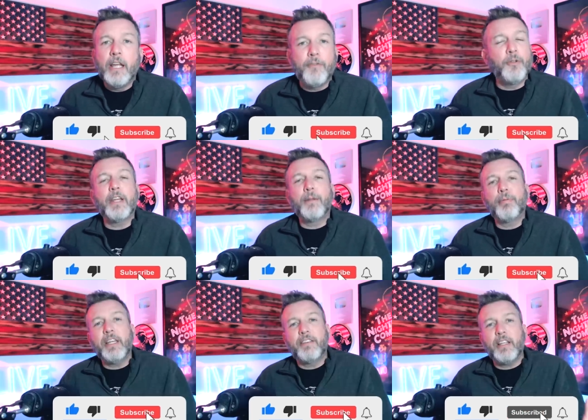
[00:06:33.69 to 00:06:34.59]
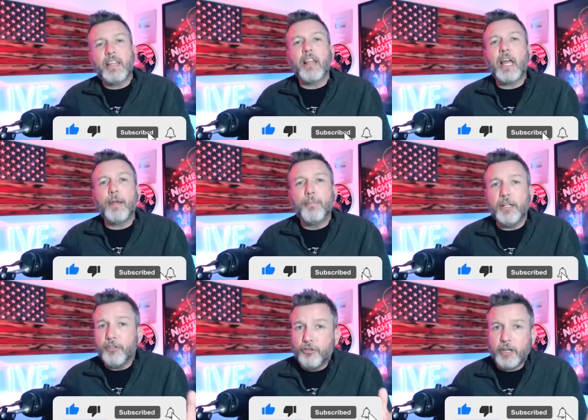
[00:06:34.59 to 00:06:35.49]
If you did, please hit that like
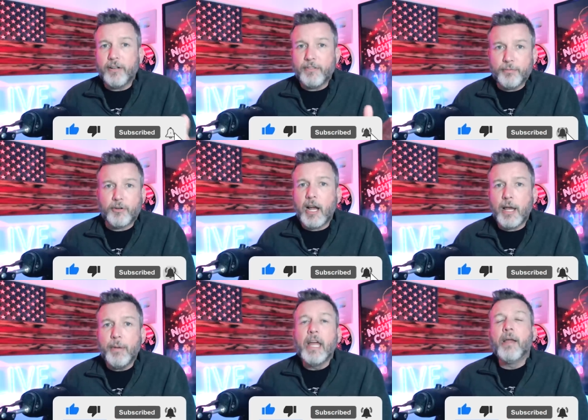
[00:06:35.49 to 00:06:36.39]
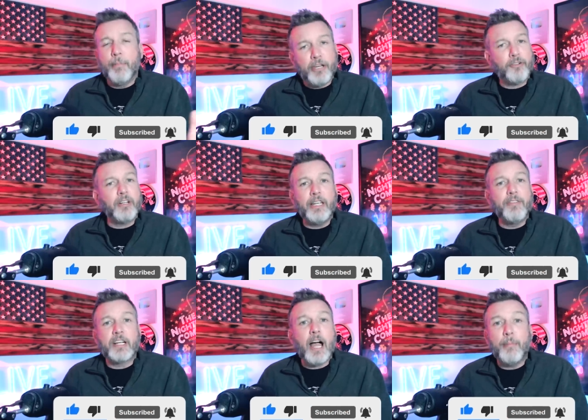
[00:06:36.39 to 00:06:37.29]
button, share, subscribe, make sure to leave
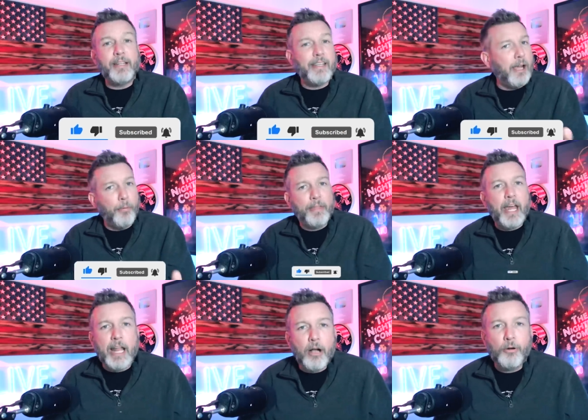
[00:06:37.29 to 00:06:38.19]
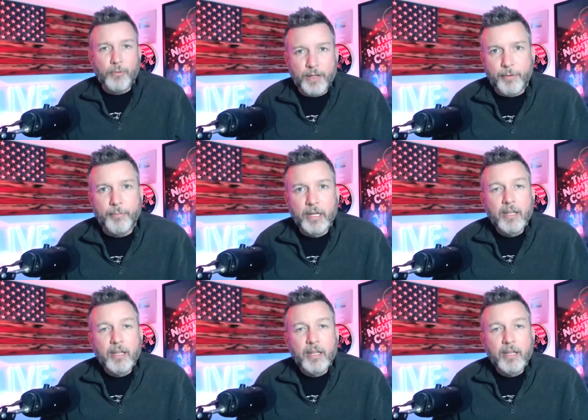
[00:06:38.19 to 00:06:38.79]
a comment to help that algorithm.